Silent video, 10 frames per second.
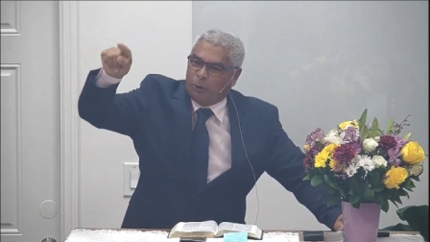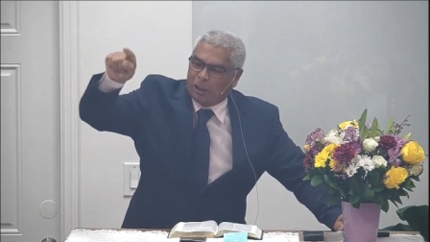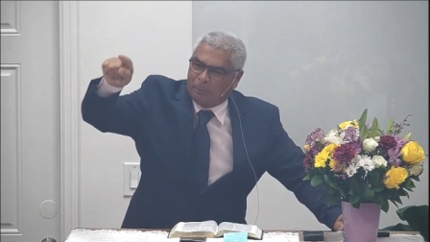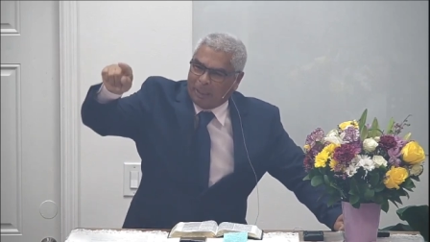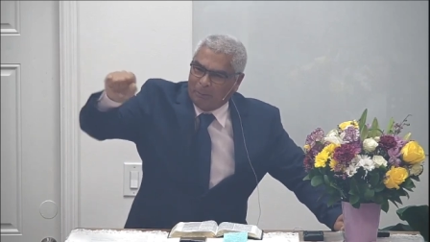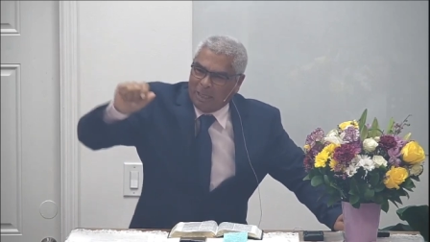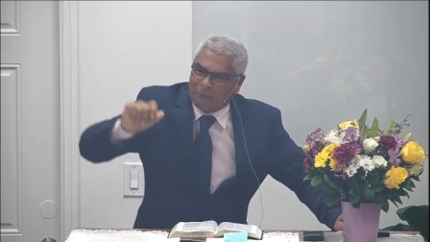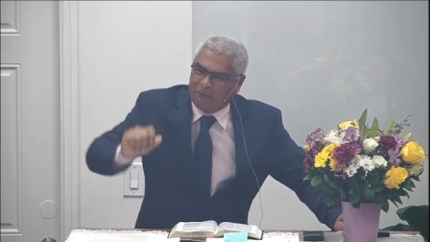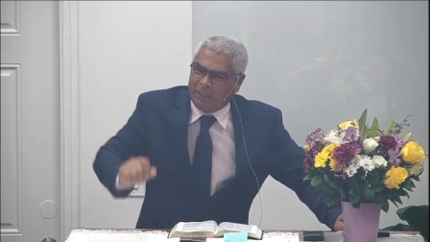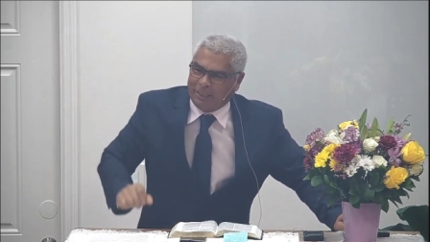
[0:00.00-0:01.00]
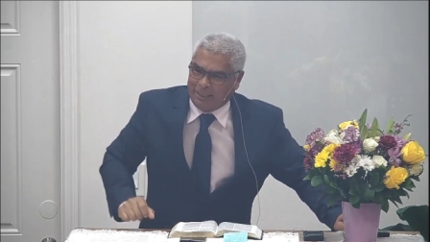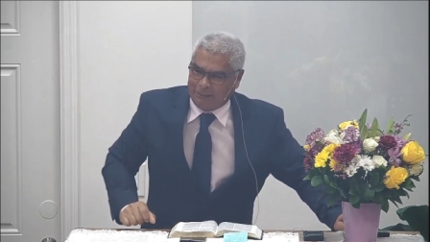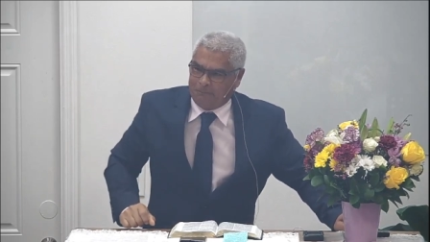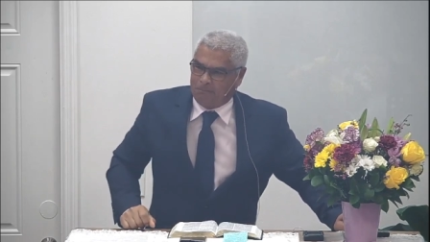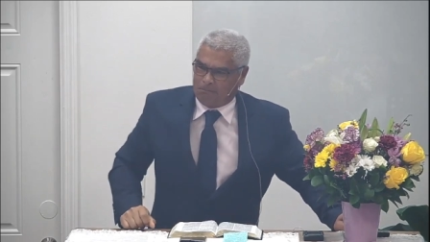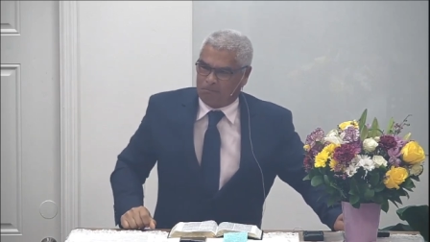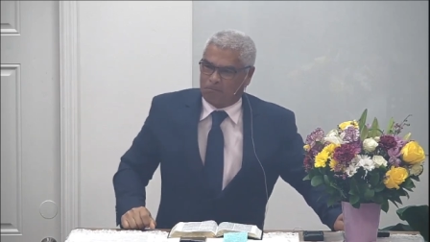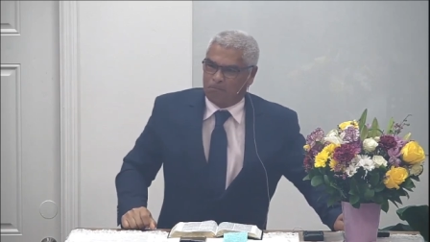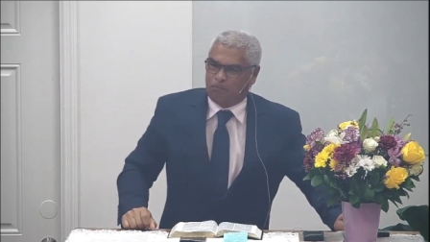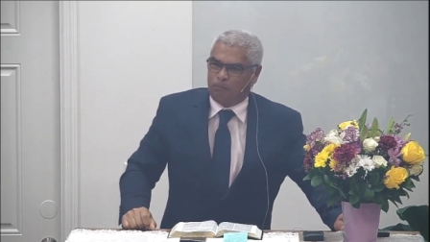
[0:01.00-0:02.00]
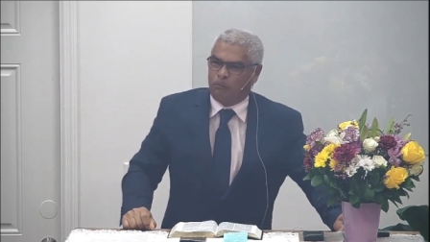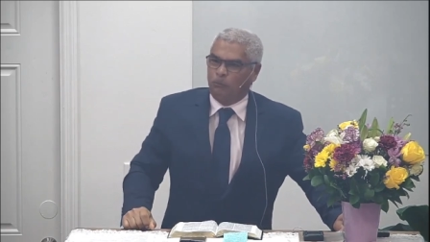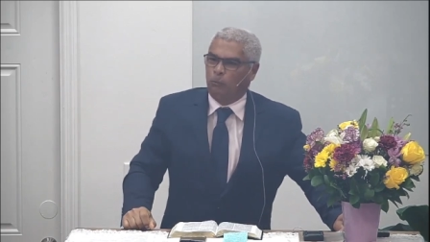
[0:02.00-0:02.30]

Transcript: That was the message that she brought for